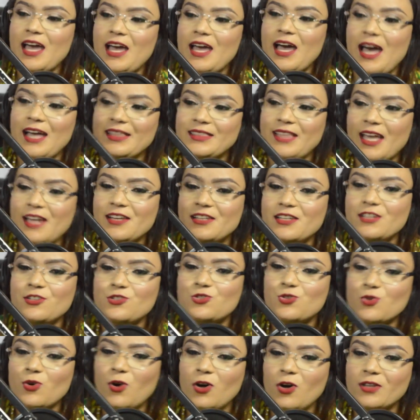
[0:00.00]

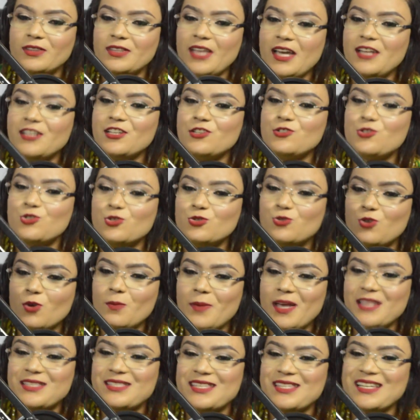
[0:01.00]
attending to
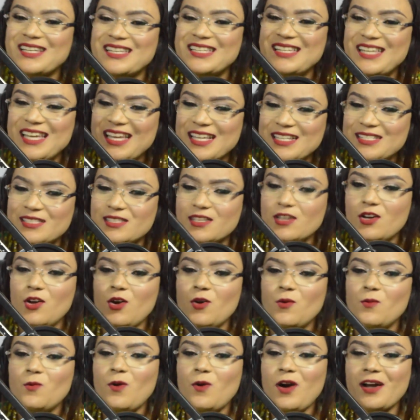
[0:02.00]
domestic needs,
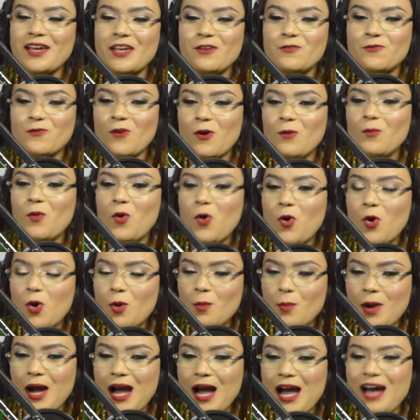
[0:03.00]
working from
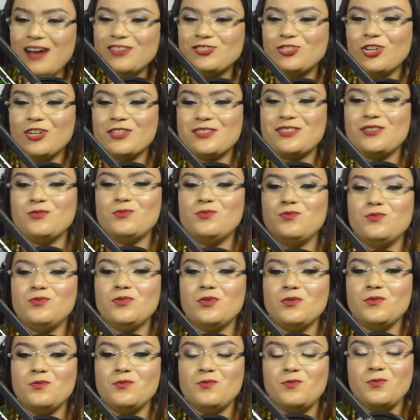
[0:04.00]
home. How does the
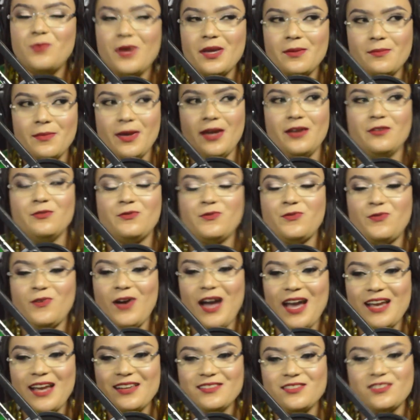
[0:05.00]
women
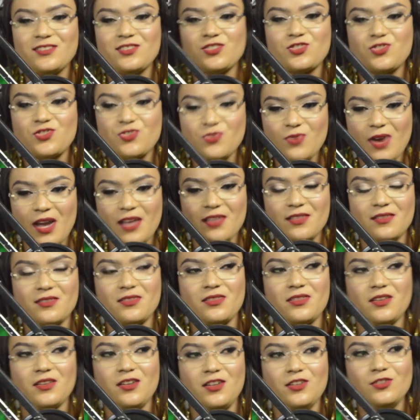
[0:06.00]
find
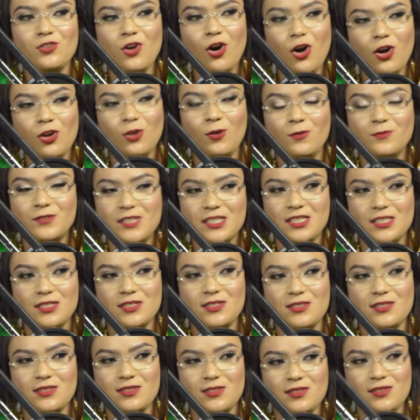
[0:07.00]
strength in all of
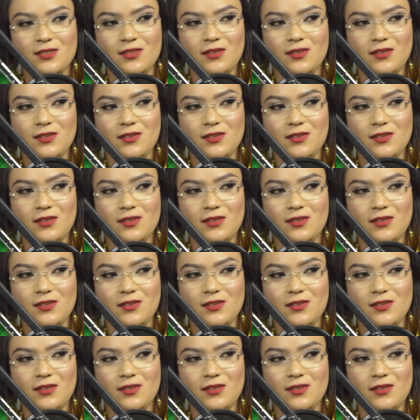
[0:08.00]
this?